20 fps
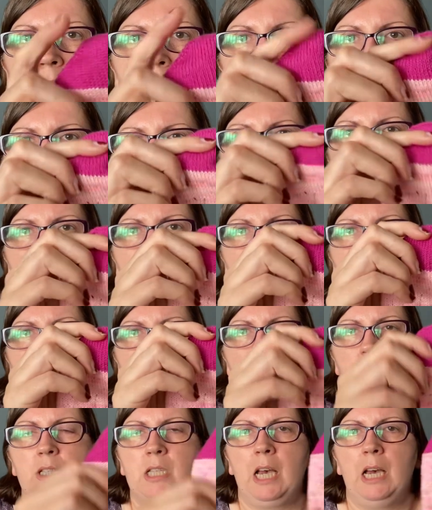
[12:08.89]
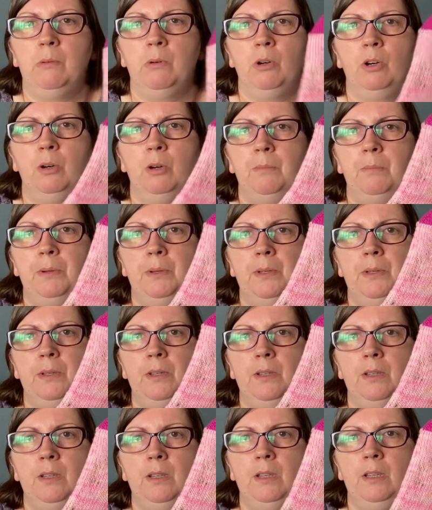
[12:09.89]
I kind of do toe up,
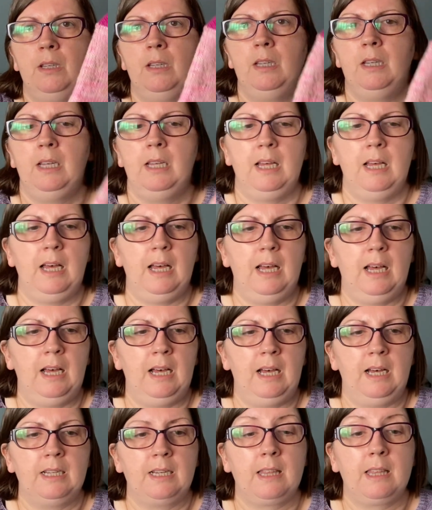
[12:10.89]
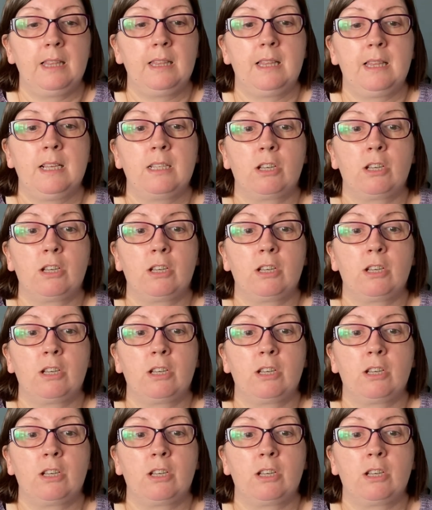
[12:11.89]
and I think these